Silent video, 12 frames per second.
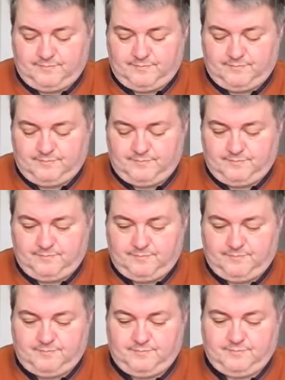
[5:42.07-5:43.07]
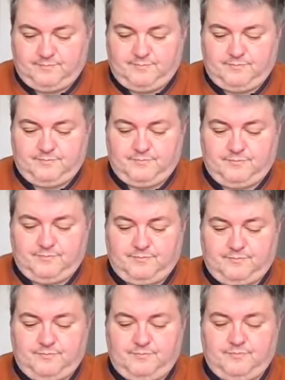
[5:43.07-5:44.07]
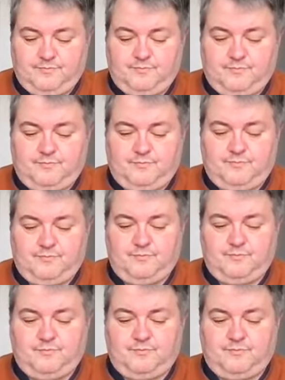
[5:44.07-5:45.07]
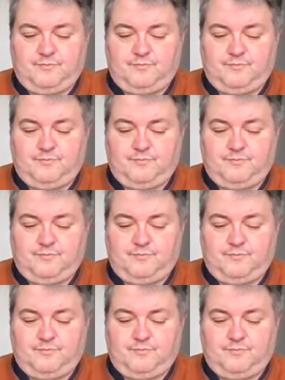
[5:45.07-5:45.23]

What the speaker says: [no speech]